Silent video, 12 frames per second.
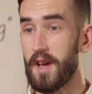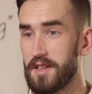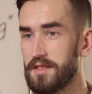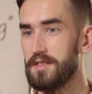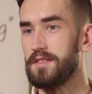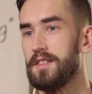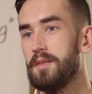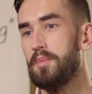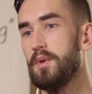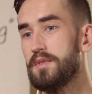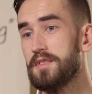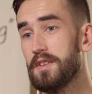patients and
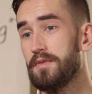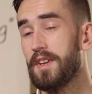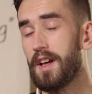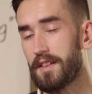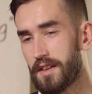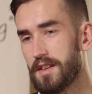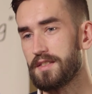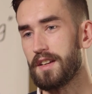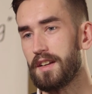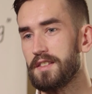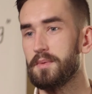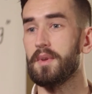approach different healthcare
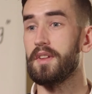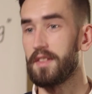settings with